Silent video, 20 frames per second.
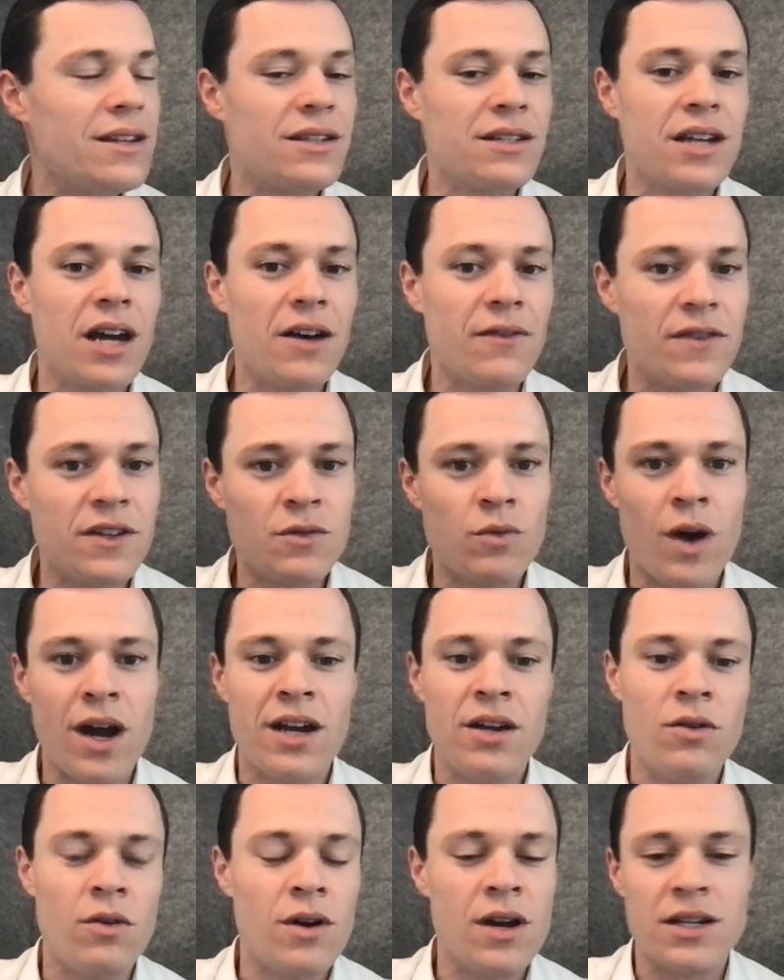that stuff as
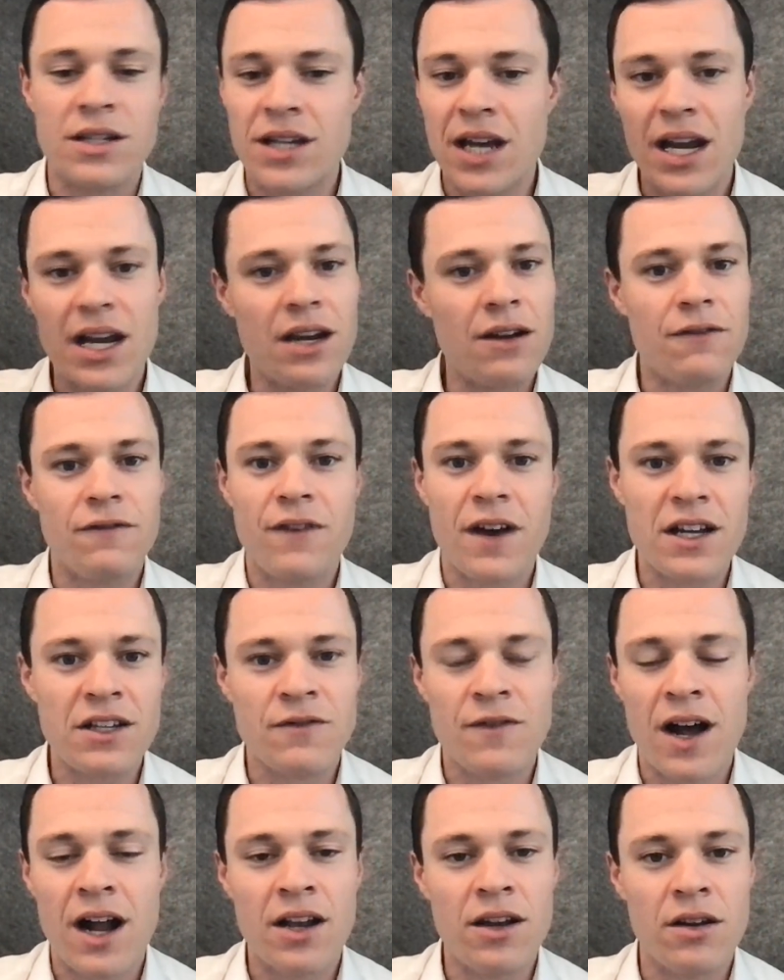white noise. Take it at
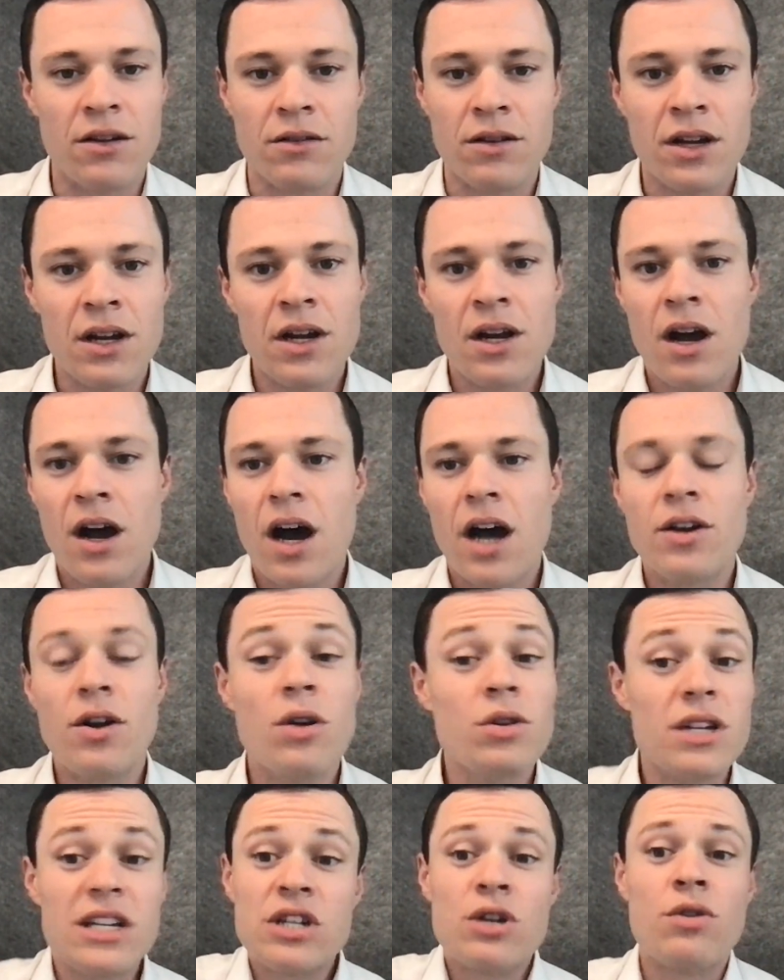face value. I
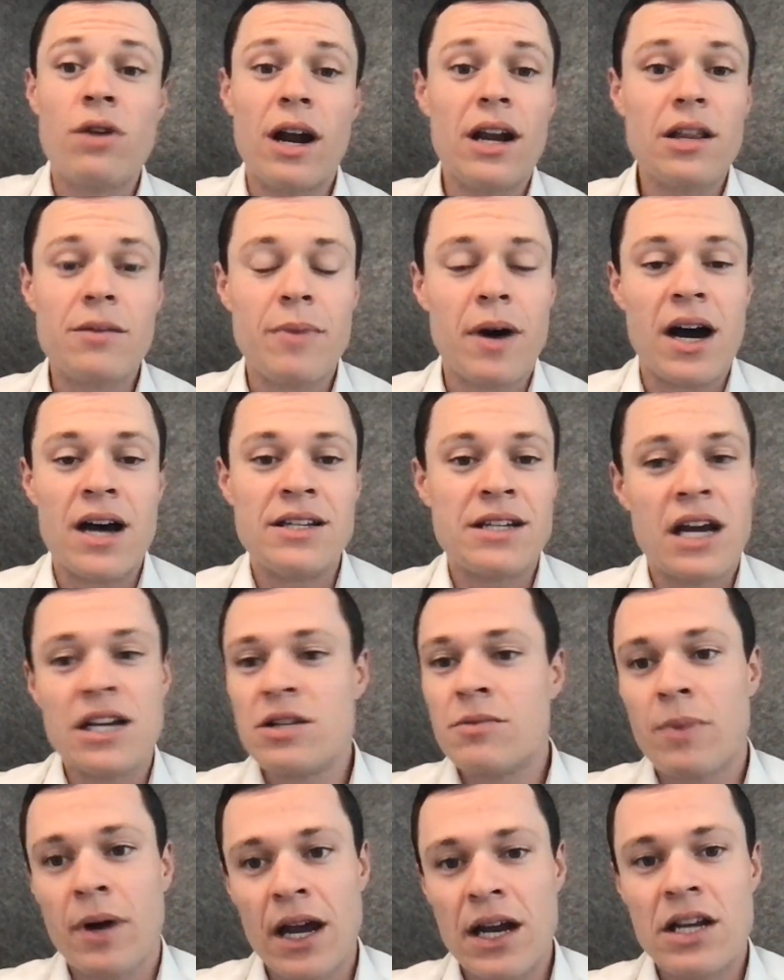don't discredit the buyer's
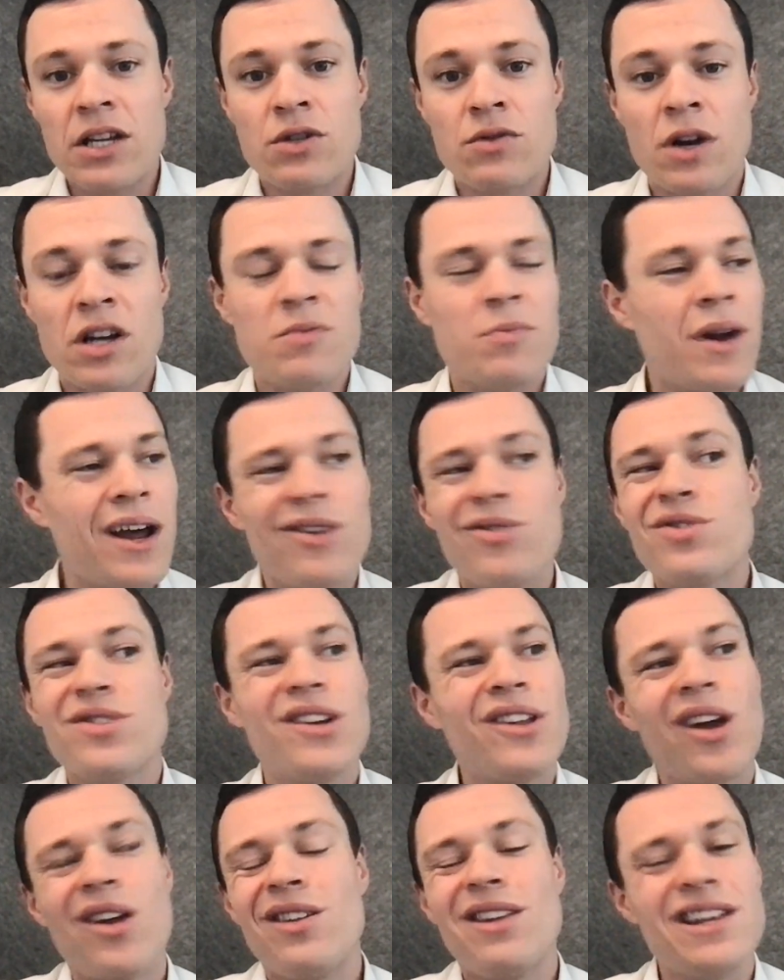agent by any stretch, but I
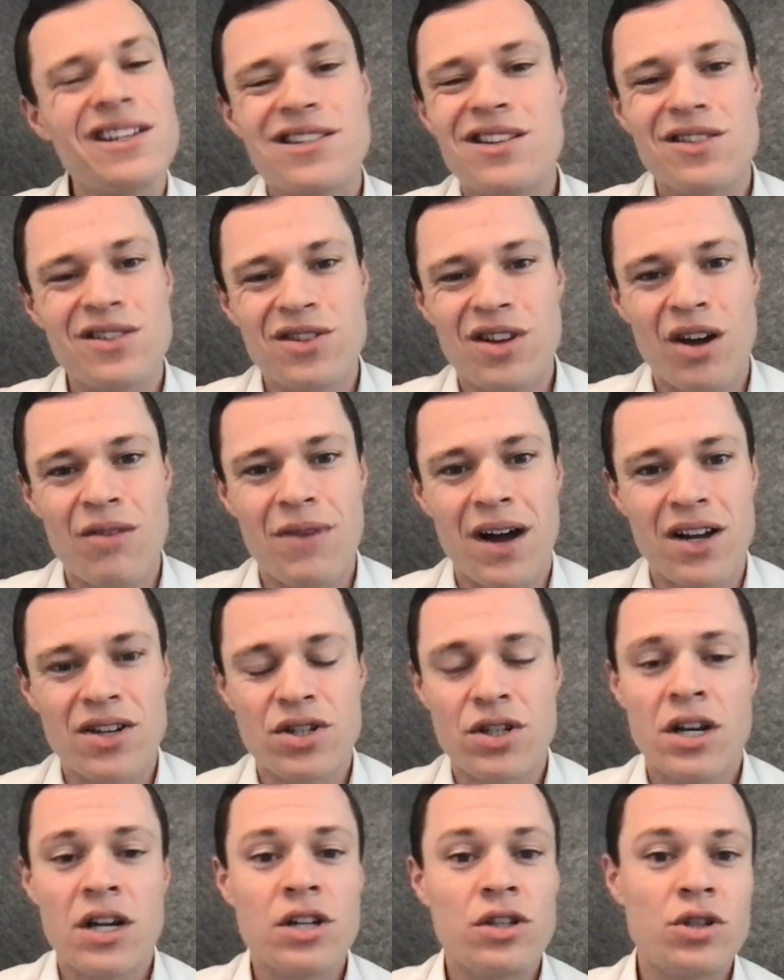also don't listen so
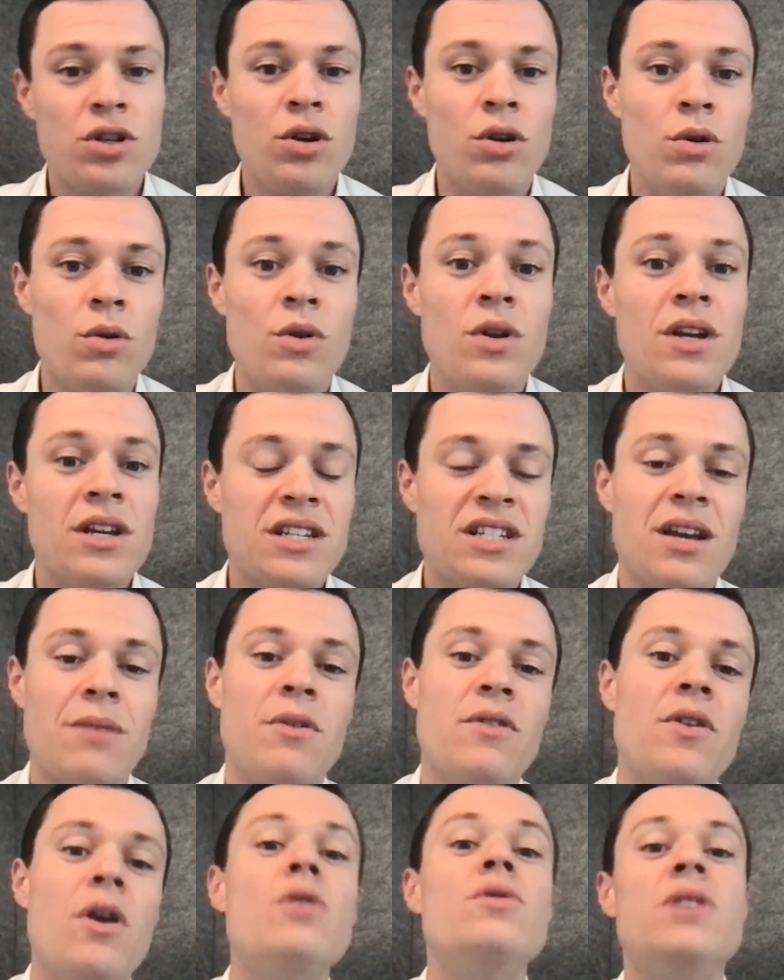much to
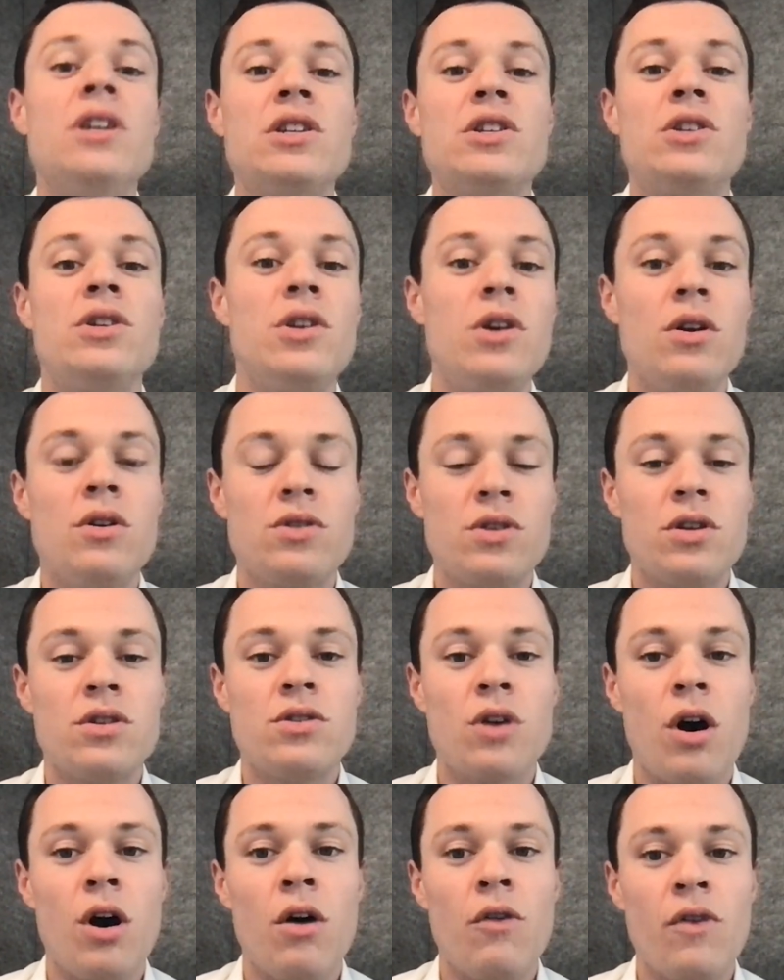some of those
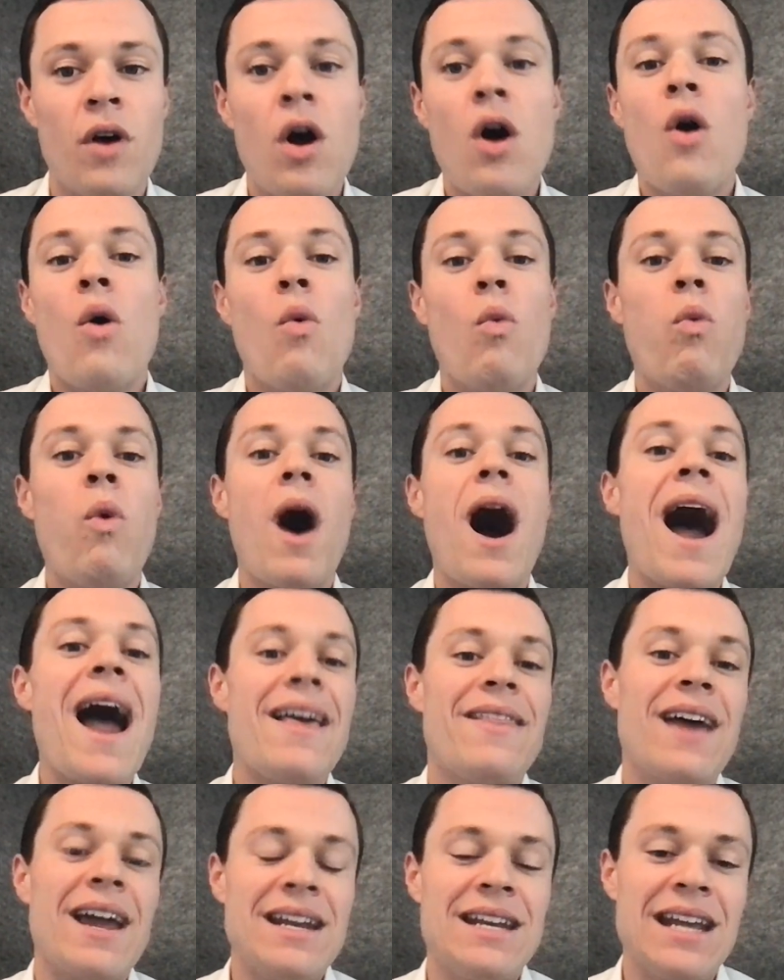excuses of
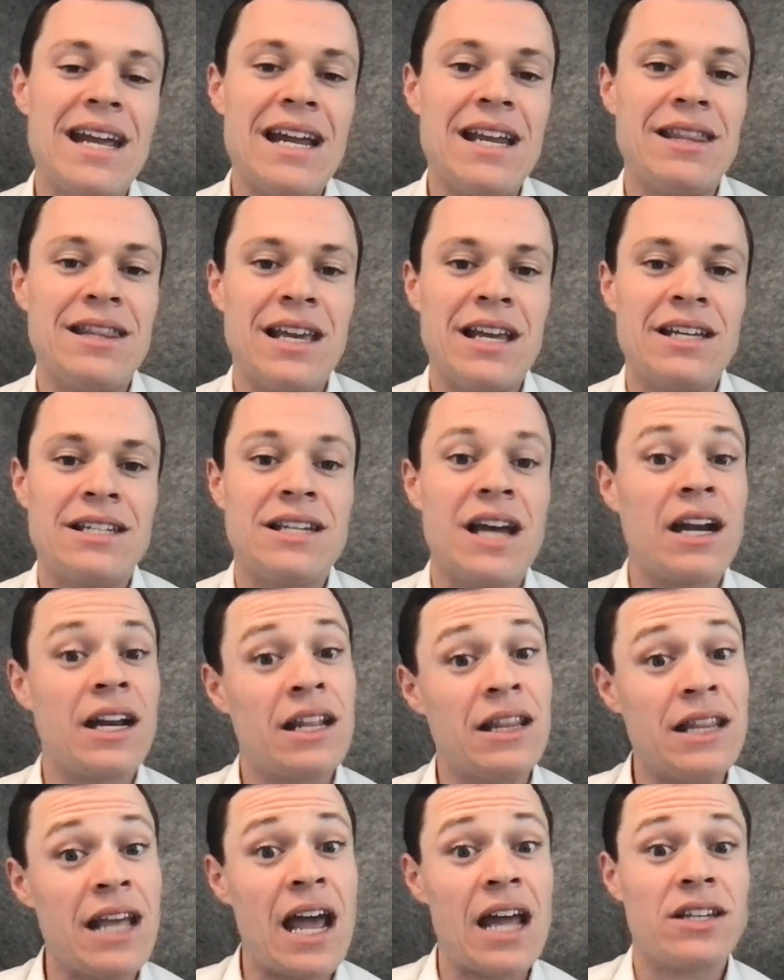why they need things done
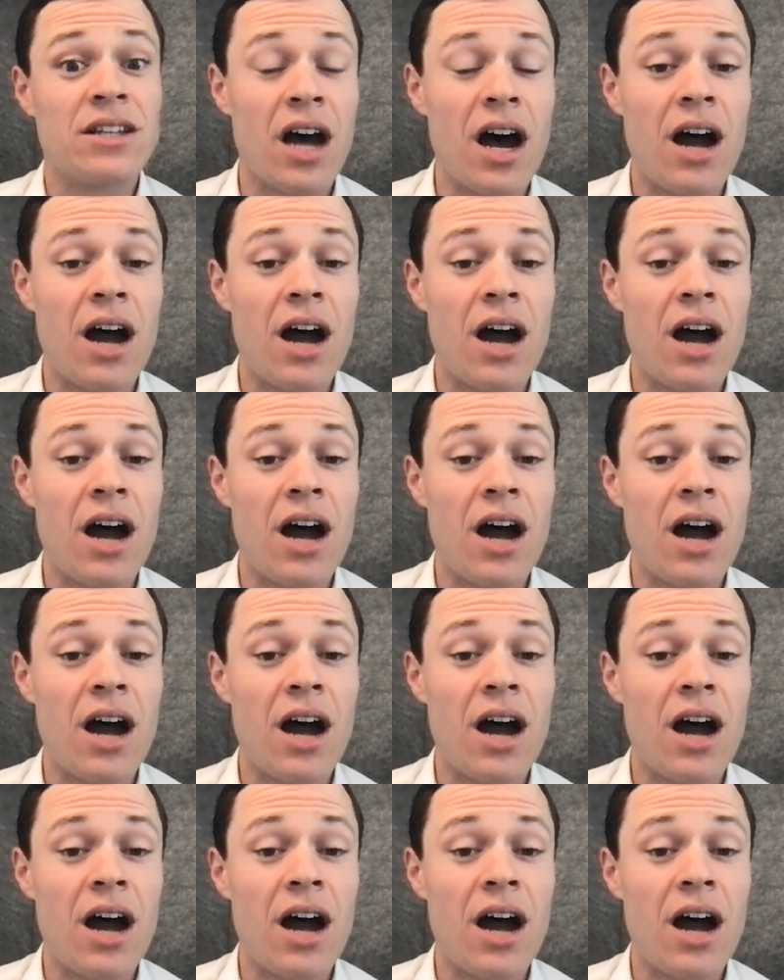in their